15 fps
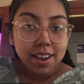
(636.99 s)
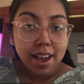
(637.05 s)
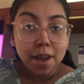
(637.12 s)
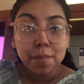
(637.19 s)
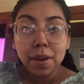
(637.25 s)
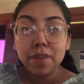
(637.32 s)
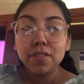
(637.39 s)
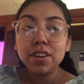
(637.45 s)

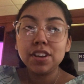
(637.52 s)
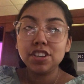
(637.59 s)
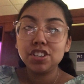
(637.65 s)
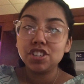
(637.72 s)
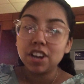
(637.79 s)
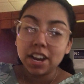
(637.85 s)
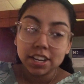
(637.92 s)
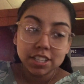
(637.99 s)
I'm having
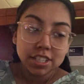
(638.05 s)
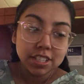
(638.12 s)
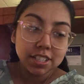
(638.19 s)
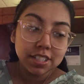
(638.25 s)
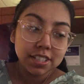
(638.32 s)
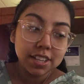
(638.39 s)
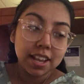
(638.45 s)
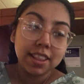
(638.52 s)

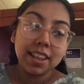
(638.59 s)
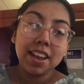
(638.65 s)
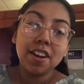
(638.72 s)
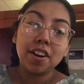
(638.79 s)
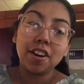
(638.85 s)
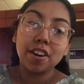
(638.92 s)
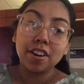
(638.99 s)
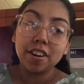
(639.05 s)
contractions and they
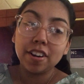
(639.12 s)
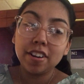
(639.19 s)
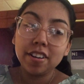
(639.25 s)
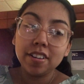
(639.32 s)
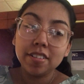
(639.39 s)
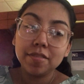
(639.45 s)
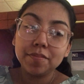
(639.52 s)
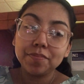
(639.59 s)
hurt.
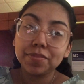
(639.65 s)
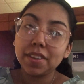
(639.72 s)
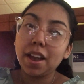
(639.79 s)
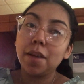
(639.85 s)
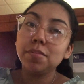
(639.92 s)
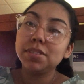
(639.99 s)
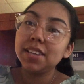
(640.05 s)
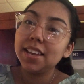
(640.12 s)

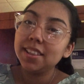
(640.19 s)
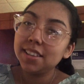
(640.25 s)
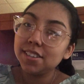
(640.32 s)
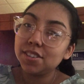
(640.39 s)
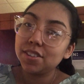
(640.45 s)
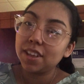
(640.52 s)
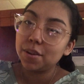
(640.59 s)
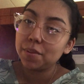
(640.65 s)
I'm saying this
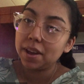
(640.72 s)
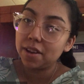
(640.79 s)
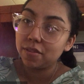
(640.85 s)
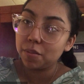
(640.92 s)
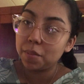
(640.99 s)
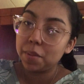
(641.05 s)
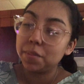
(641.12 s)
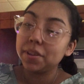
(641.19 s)
so that way I
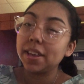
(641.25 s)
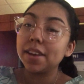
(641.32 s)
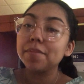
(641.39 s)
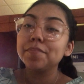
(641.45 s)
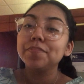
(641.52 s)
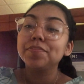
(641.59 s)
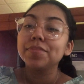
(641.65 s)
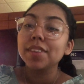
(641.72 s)
remember, like,
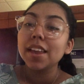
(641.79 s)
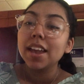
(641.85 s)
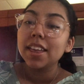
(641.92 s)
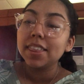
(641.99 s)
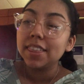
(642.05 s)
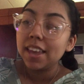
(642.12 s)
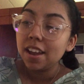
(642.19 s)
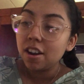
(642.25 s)

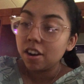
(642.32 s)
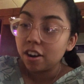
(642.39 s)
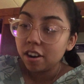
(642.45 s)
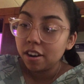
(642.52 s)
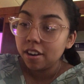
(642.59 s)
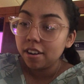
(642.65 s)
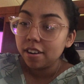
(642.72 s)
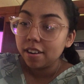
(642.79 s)
they
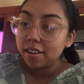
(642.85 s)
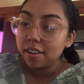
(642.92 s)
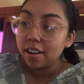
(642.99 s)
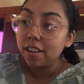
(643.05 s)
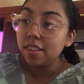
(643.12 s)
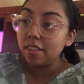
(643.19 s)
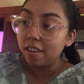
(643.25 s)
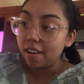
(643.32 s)
hurt a
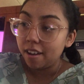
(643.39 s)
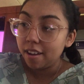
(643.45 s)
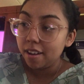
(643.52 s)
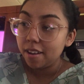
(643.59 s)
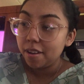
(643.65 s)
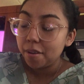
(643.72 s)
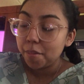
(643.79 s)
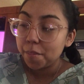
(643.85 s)
lot,
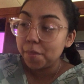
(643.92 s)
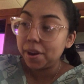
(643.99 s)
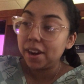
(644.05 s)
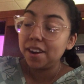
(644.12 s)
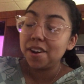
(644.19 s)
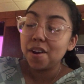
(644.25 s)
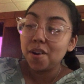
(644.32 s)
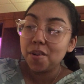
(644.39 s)
but I
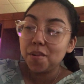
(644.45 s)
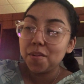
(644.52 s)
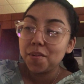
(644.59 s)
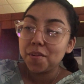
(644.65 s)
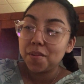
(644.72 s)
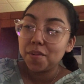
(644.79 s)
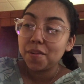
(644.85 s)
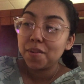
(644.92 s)
know
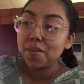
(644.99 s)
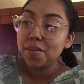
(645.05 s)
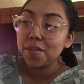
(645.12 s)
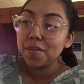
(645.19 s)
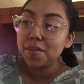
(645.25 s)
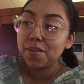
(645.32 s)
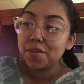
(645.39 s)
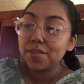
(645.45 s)

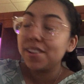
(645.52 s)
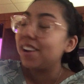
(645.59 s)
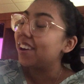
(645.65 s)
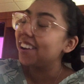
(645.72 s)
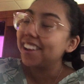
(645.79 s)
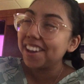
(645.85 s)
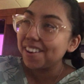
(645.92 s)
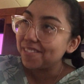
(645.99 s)
they're
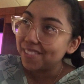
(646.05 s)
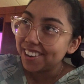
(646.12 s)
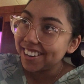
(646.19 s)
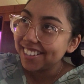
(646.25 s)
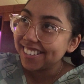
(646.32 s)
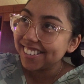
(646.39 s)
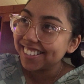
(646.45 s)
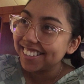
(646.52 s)
gonna get
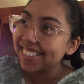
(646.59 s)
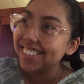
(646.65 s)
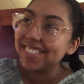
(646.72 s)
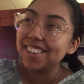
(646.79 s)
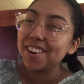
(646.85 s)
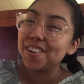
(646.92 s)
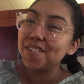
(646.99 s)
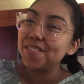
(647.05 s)
worse.
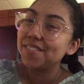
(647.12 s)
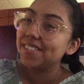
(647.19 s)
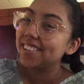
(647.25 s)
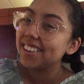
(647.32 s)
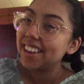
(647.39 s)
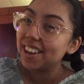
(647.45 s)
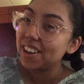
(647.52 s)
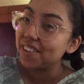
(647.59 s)
So
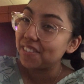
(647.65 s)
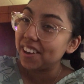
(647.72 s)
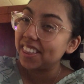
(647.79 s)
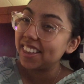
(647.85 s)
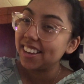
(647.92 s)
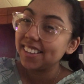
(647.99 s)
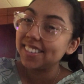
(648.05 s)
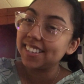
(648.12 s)
if I
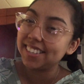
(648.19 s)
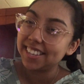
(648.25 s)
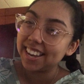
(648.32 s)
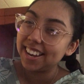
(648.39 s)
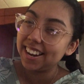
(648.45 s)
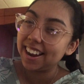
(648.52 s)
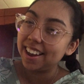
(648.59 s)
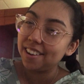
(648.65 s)
think it's a
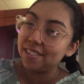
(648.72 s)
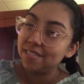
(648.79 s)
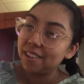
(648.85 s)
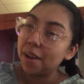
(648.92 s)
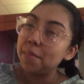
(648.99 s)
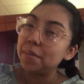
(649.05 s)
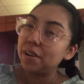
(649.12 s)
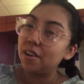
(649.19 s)
10 now,
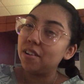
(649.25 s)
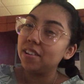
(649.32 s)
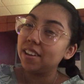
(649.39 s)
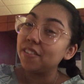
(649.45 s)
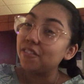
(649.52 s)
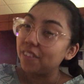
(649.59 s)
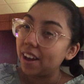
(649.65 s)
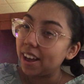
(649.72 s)
I'm gonna call it a
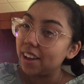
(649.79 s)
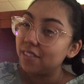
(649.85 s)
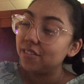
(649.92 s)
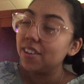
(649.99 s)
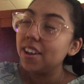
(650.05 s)
5.